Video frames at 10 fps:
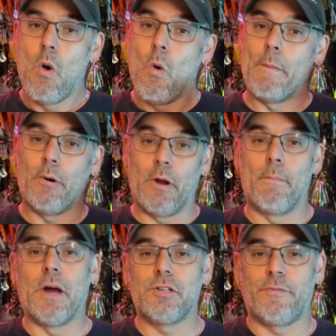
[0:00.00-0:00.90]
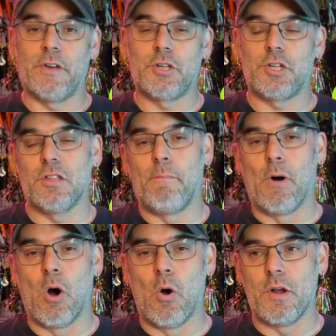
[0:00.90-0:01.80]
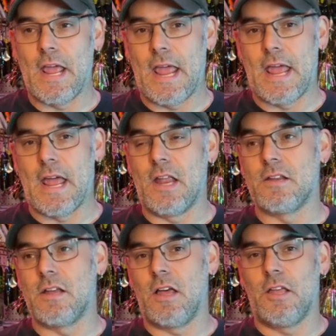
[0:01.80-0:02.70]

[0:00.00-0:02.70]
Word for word: We put a bunch of fish in the boat and